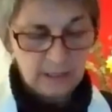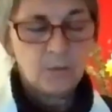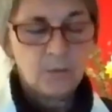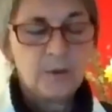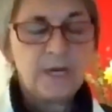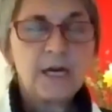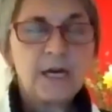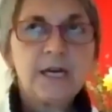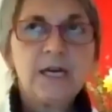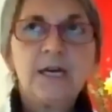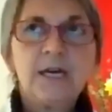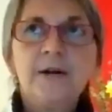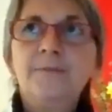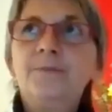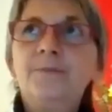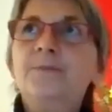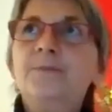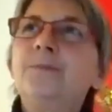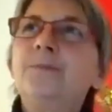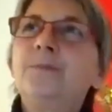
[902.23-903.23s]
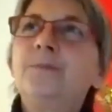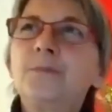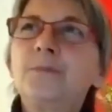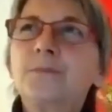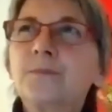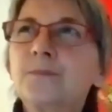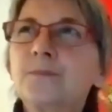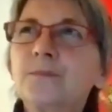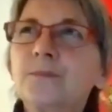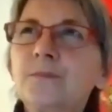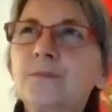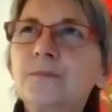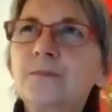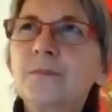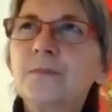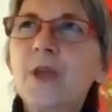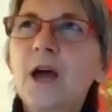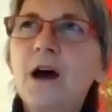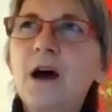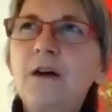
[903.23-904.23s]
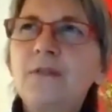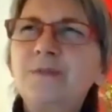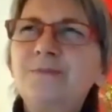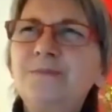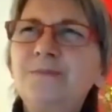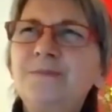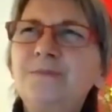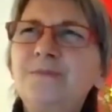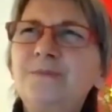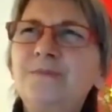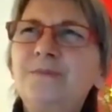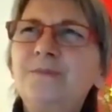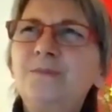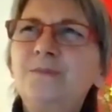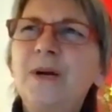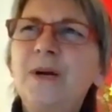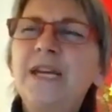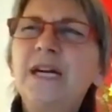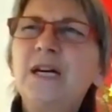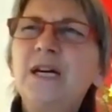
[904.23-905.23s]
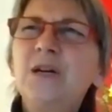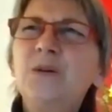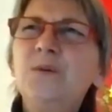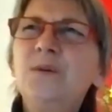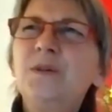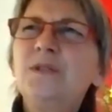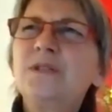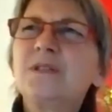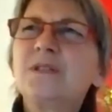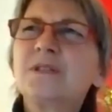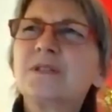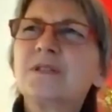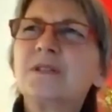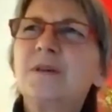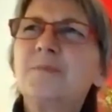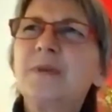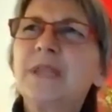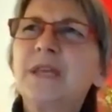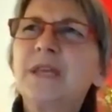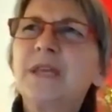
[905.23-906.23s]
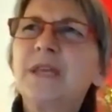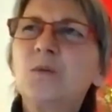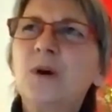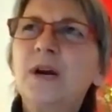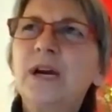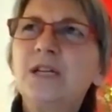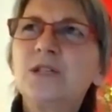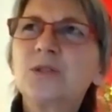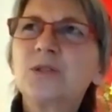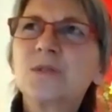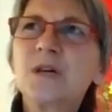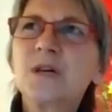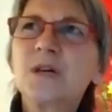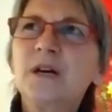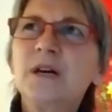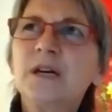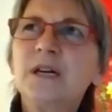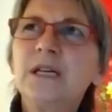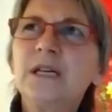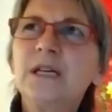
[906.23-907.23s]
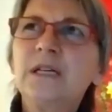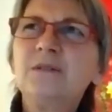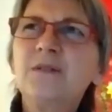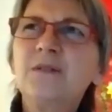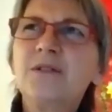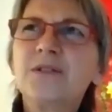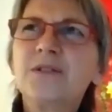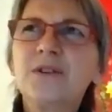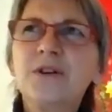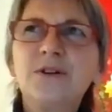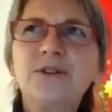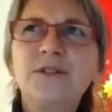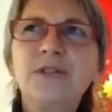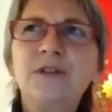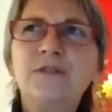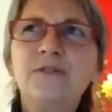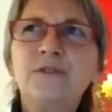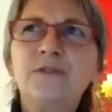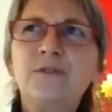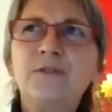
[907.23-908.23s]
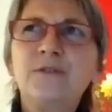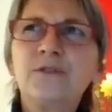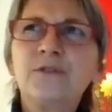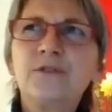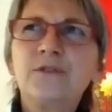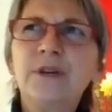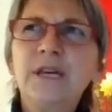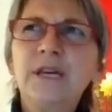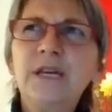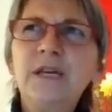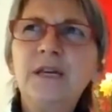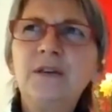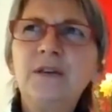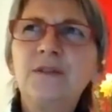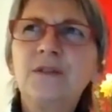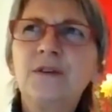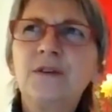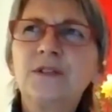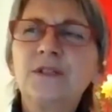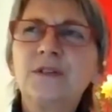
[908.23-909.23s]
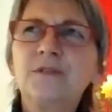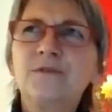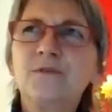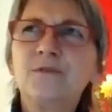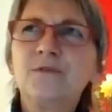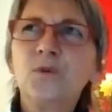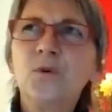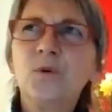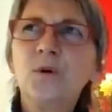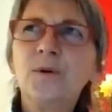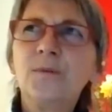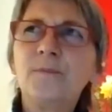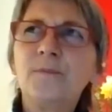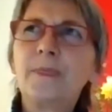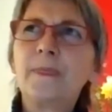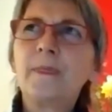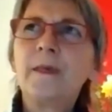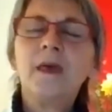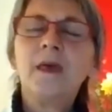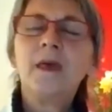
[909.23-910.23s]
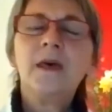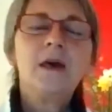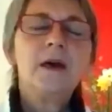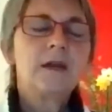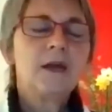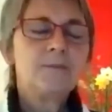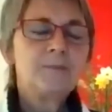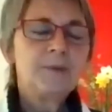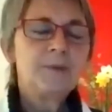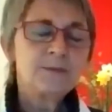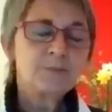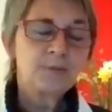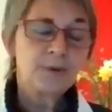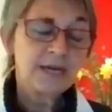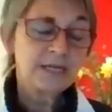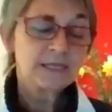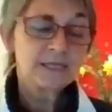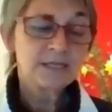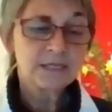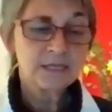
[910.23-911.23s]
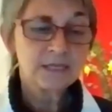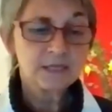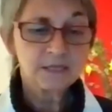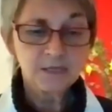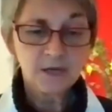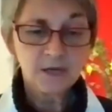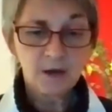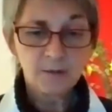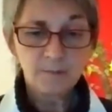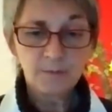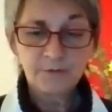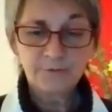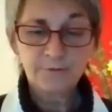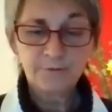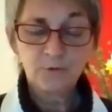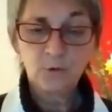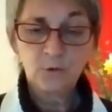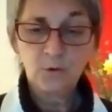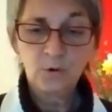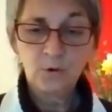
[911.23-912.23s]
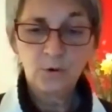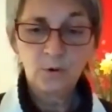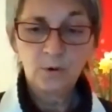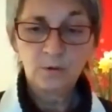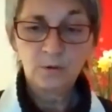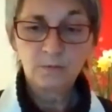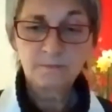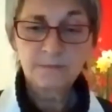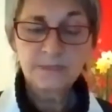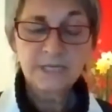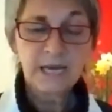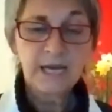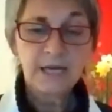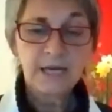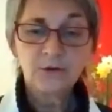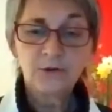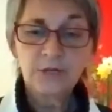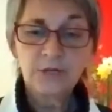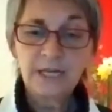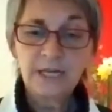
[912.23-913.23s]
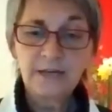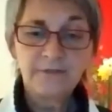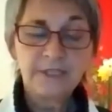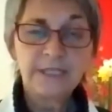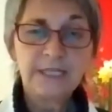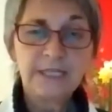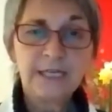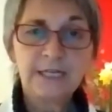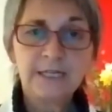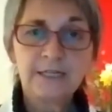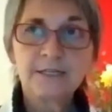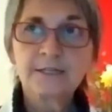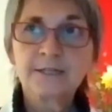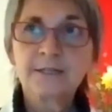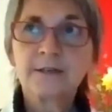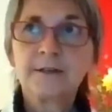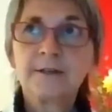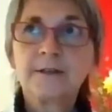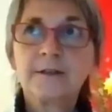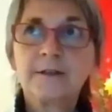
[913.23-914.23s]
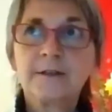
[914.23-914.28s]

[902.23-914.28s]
When I When I was, let me think, what age was I? 33, 34. And I'd been practicing the Dharma for 10 or 11 years.